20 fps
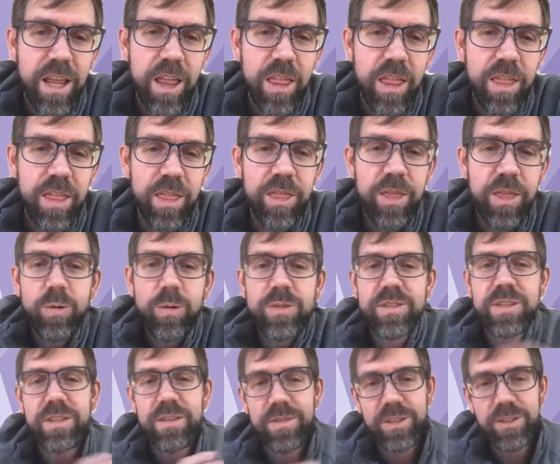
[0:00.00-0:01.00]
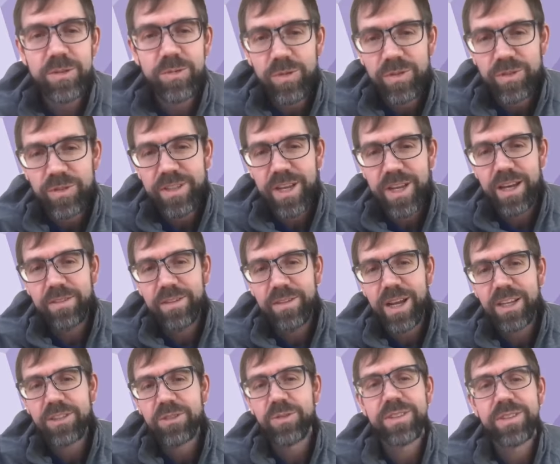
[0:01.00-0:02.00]
those individuals kind of
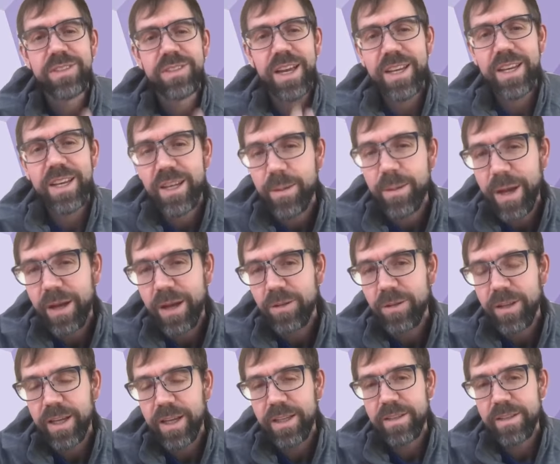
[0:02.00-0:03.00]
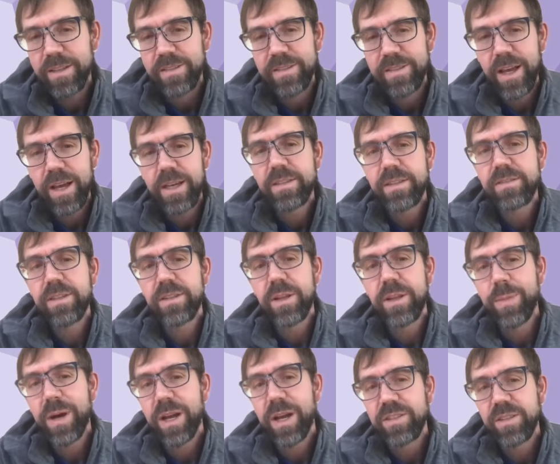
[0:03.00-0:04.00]
got you excited about like the science and the
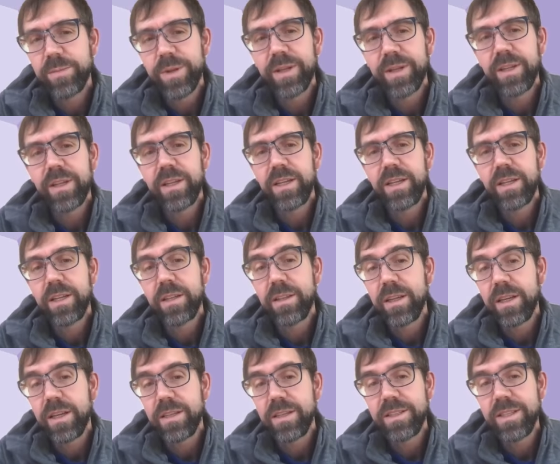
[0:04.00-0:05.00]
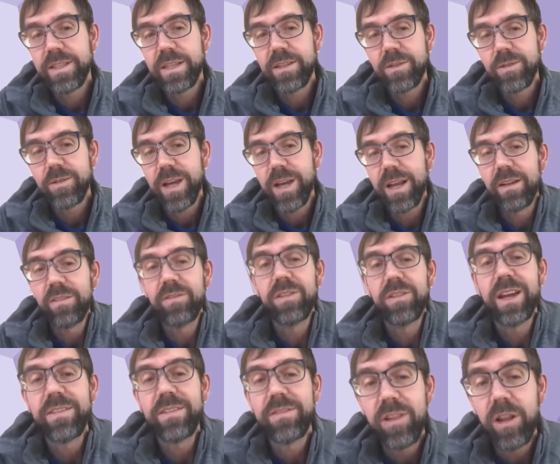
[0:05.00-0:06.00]
possibility and the continued kind of
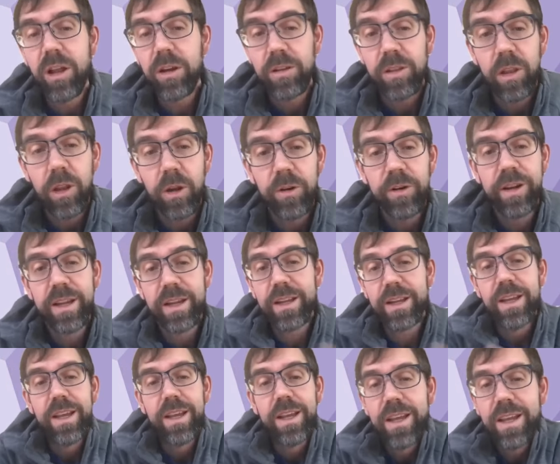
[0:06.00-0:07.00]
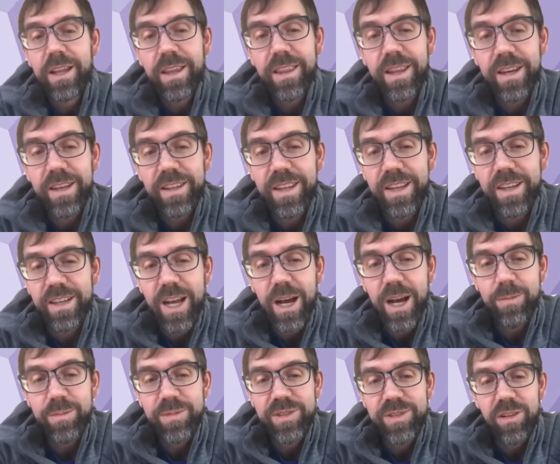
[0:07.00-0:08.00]
lifelong learning that
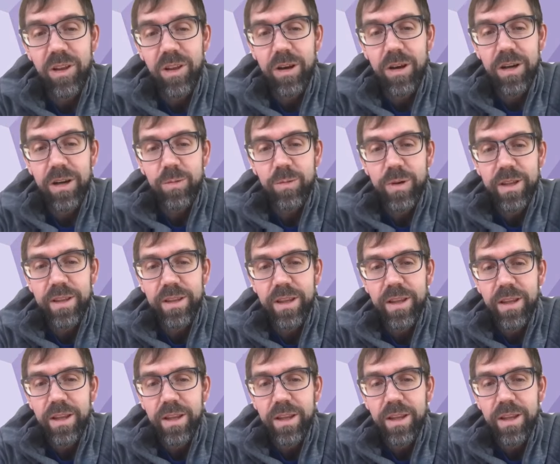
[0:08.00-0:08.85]
comes along with